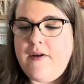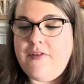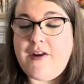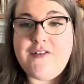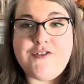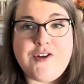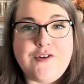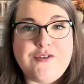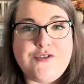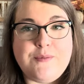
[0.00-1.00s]
that is
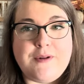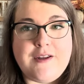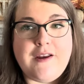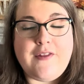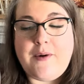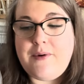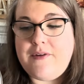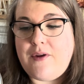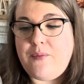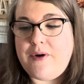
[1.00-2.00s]
Cherries Jubilee and that one
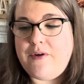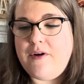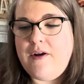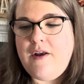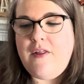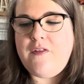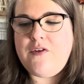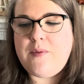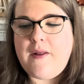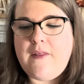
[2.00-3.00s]
is a winner.
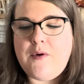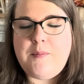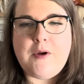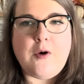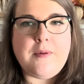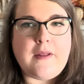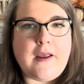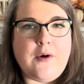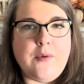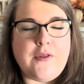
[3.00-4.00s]
This one I think would be open
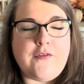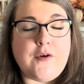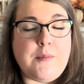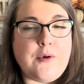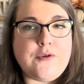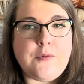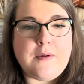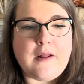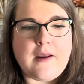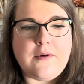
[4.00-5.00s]
layout worthy for most
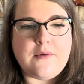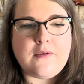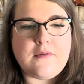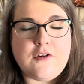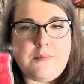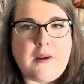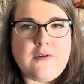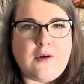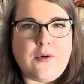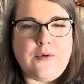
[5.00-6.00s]
open layouts just
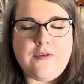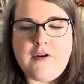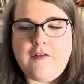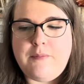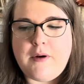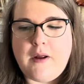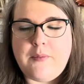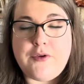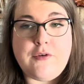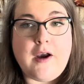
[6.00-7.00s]
based on cold sniff, but I
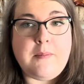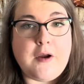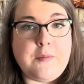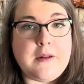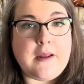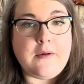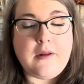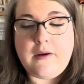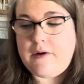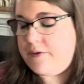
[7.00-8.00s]
will try it in my open layout and
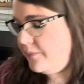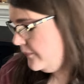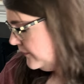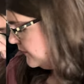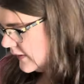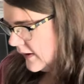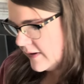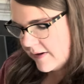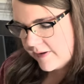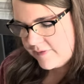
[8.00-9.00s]
let you know.
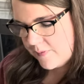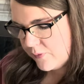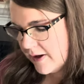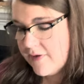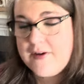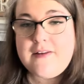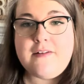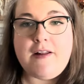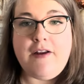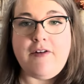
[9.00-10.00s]
Next up we have
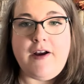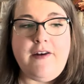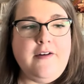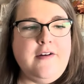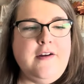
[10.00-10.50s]
Sleigh Ride